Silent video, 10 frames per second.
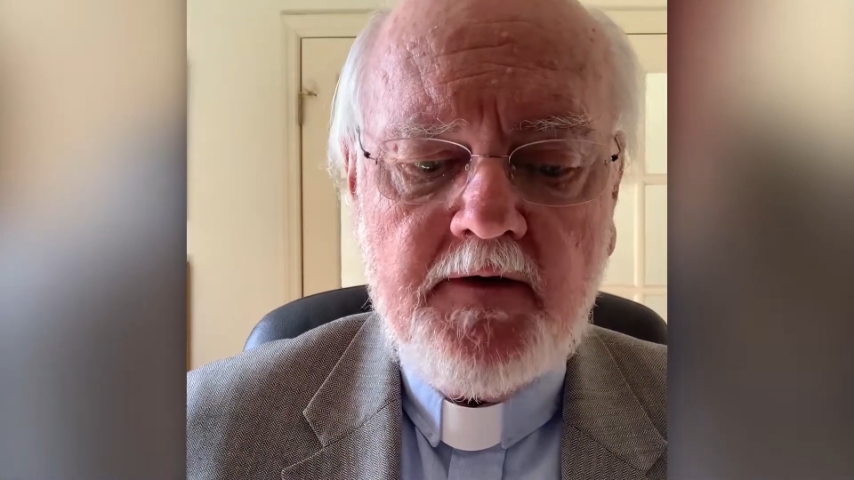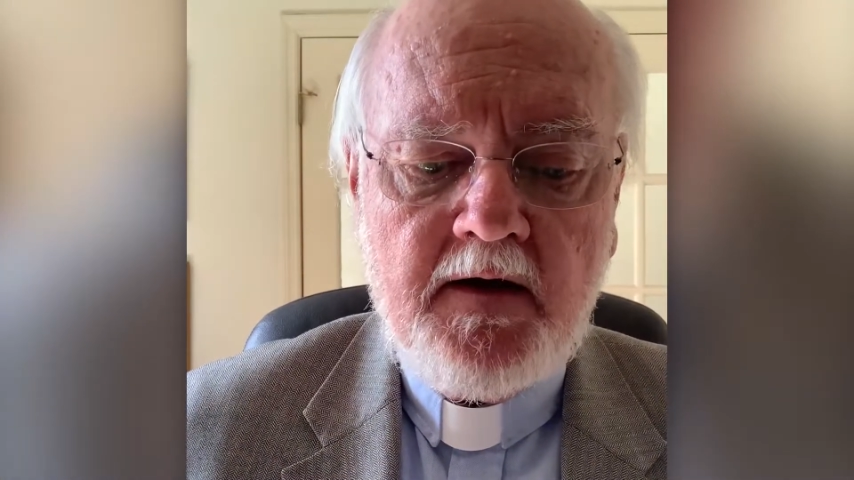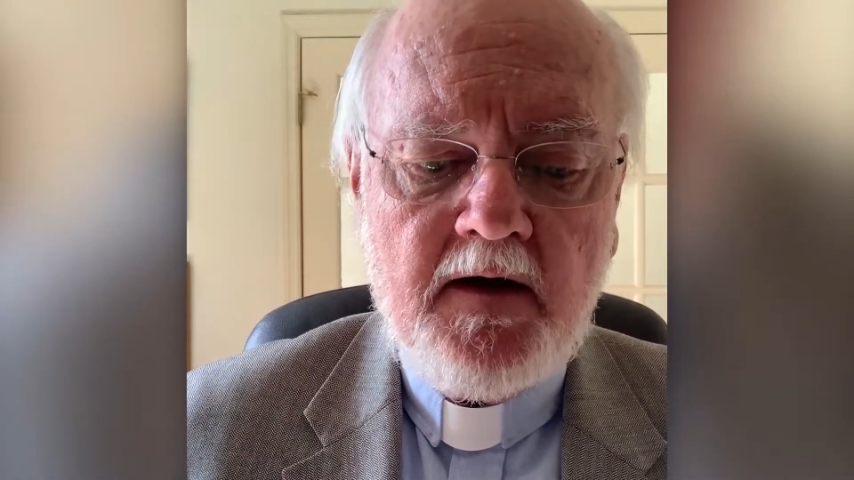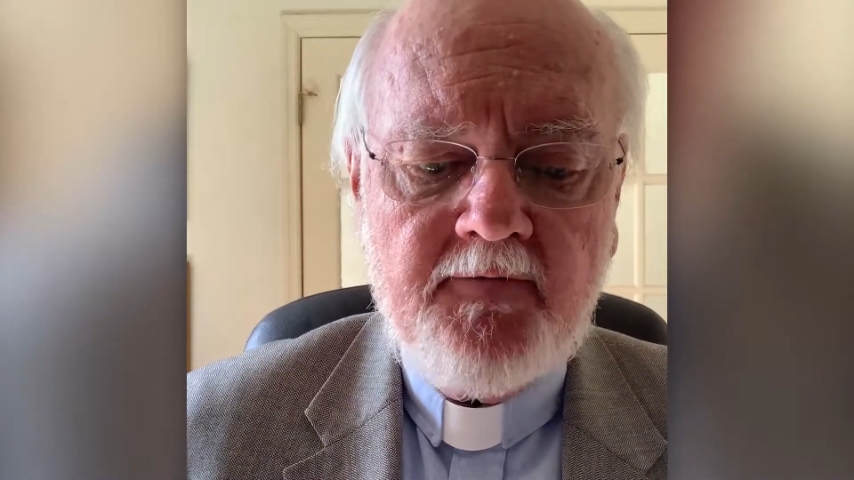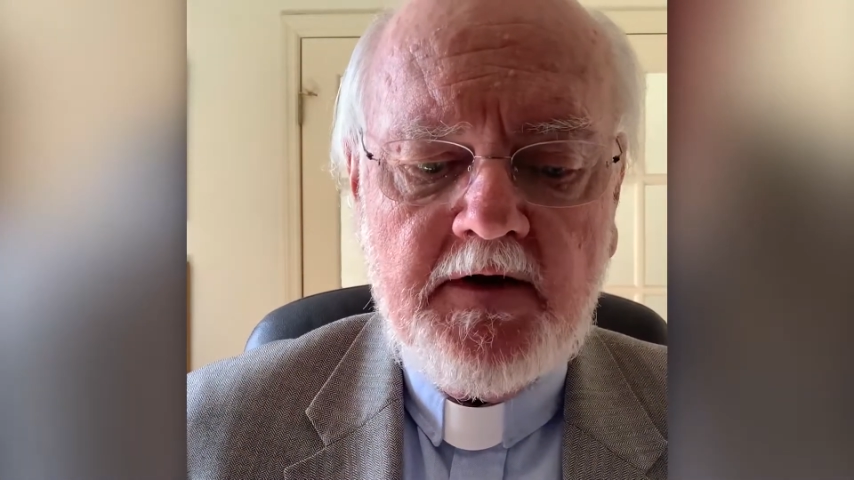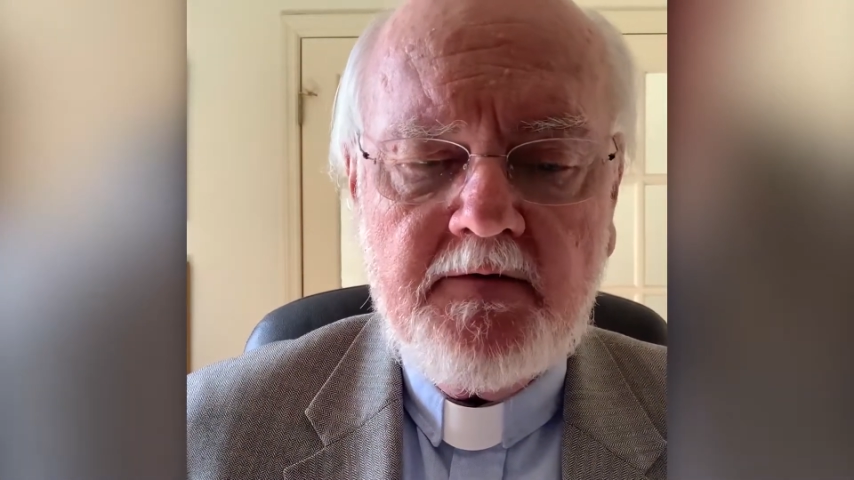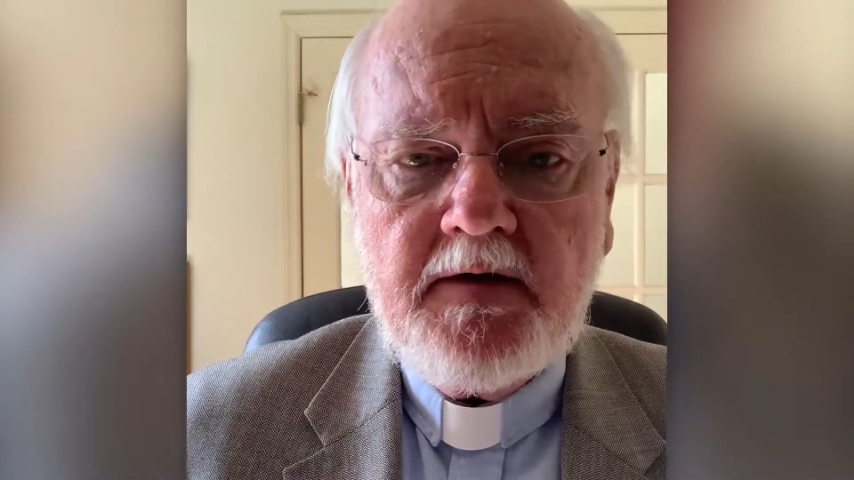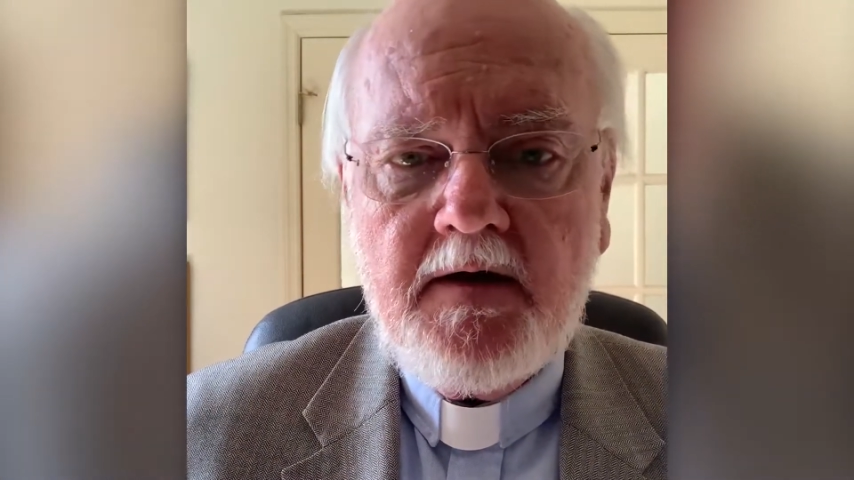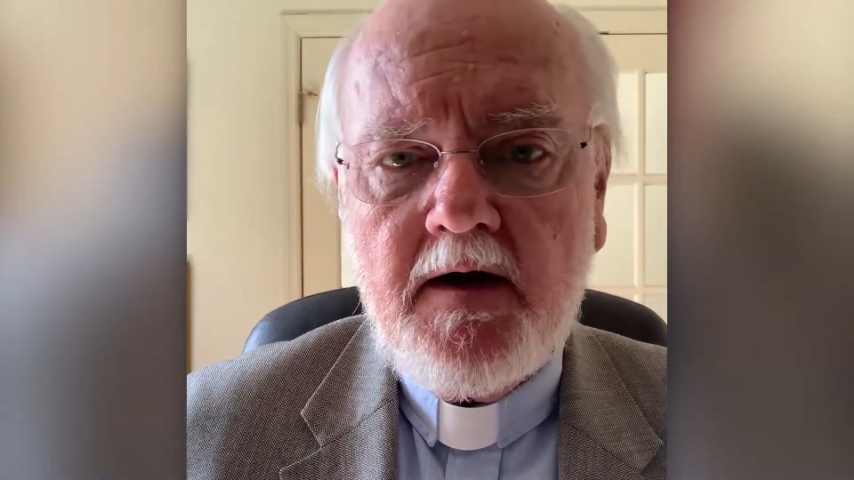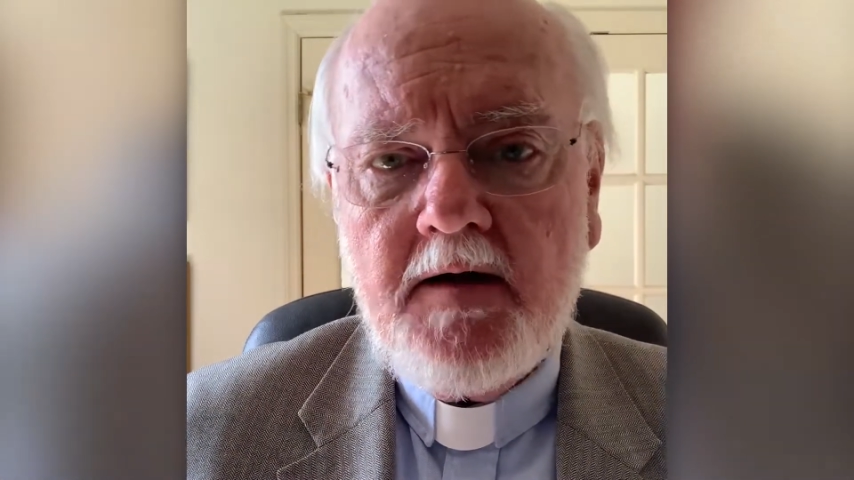the covenant
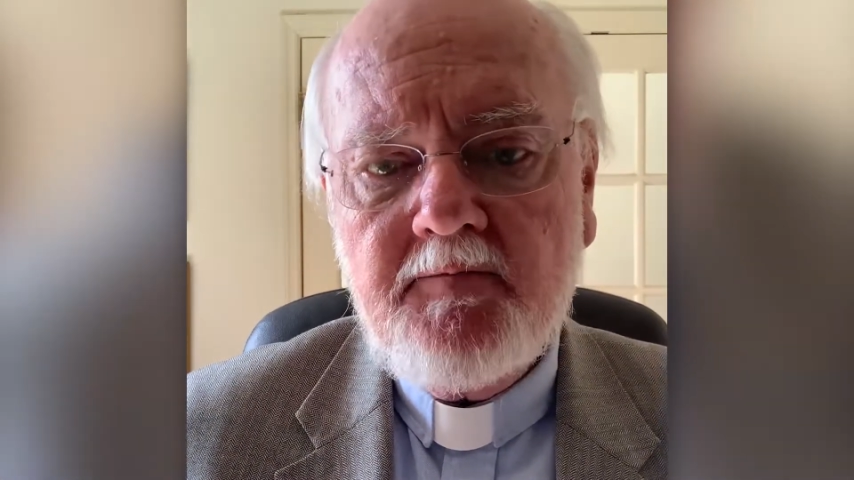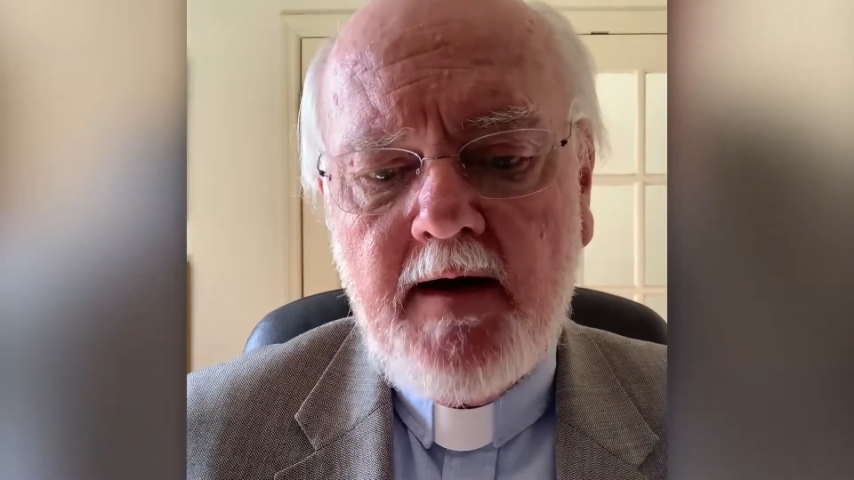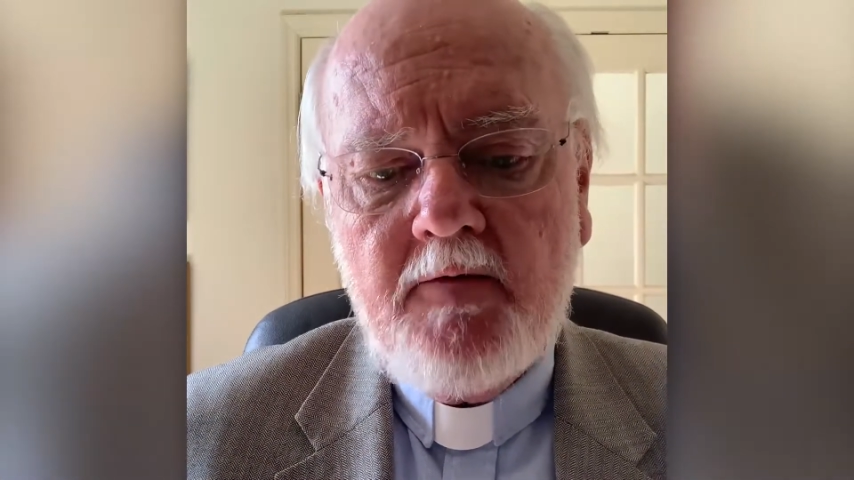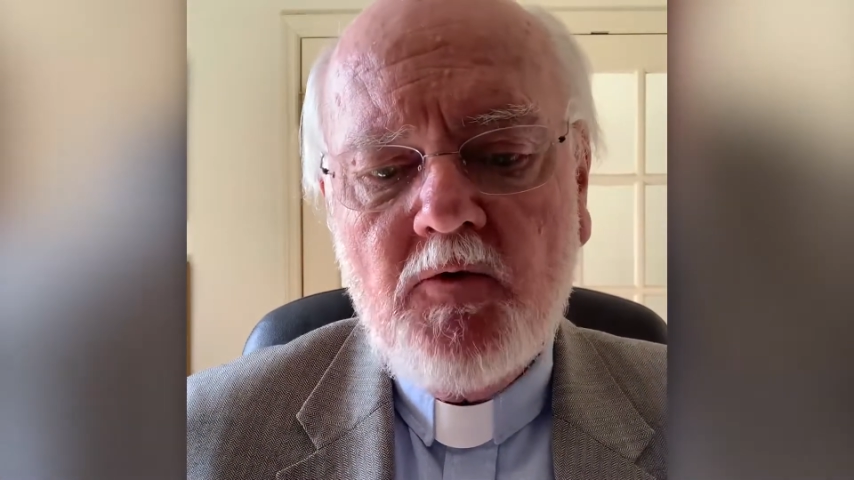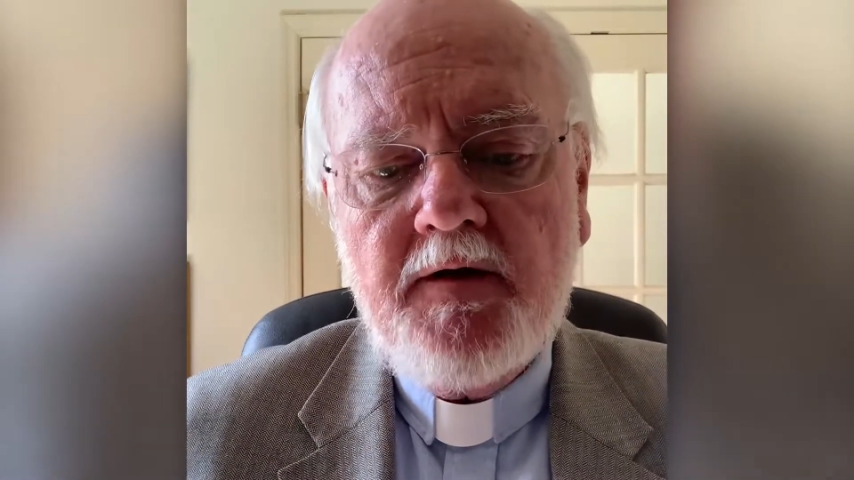that God made with